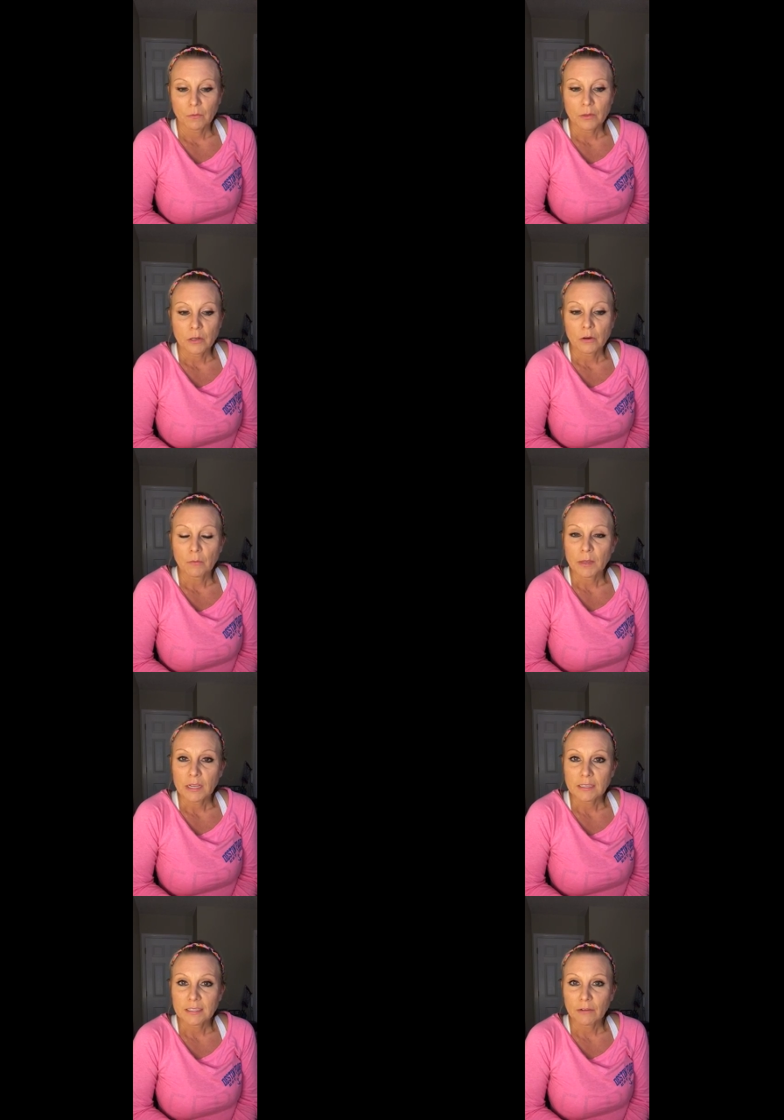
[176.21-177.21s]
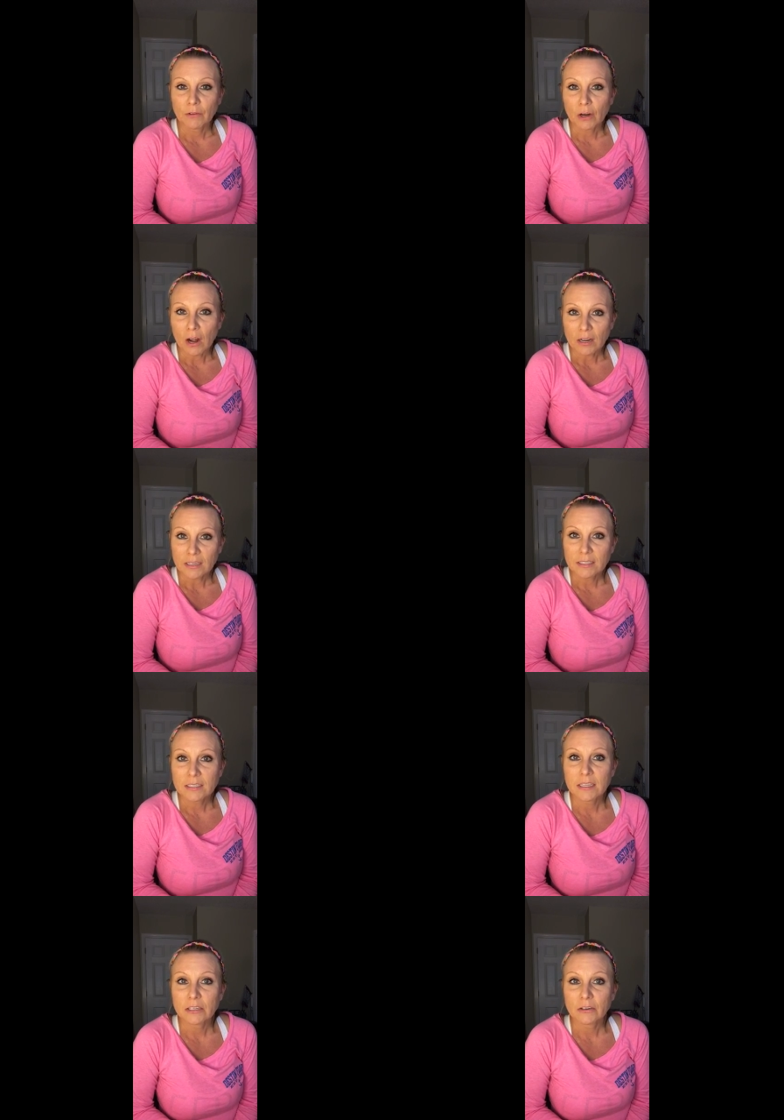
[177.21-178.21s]
you know because if you're
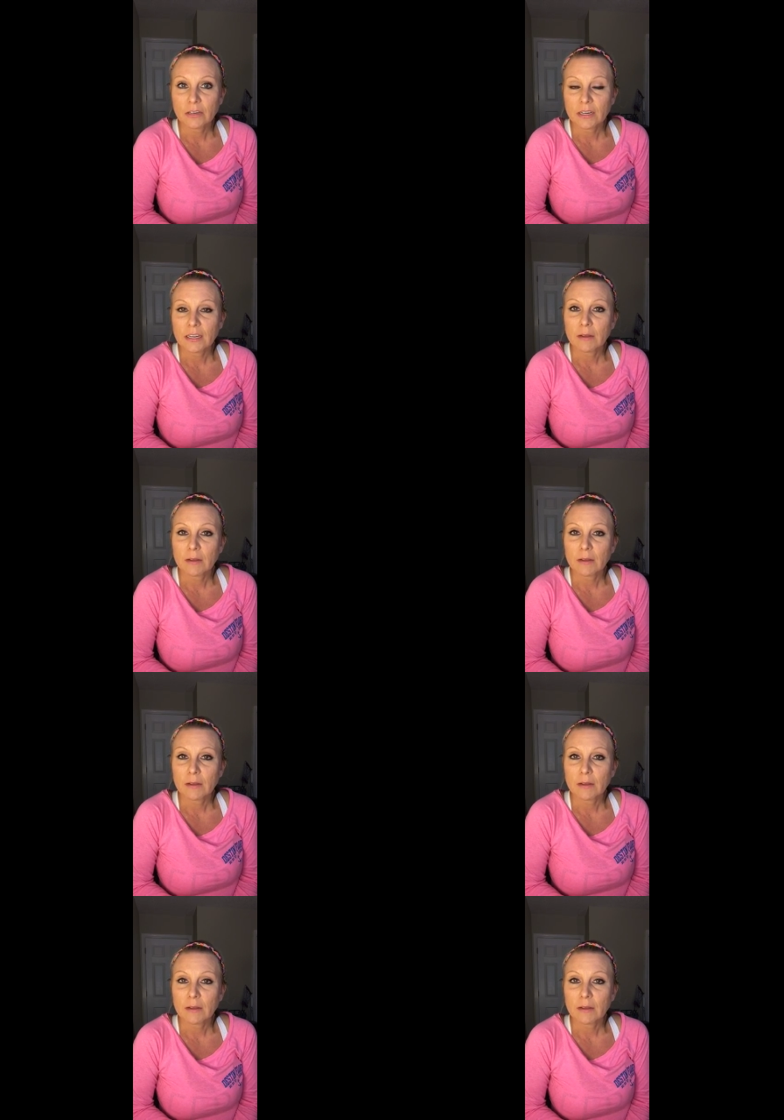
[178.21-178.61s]
honest then you're going to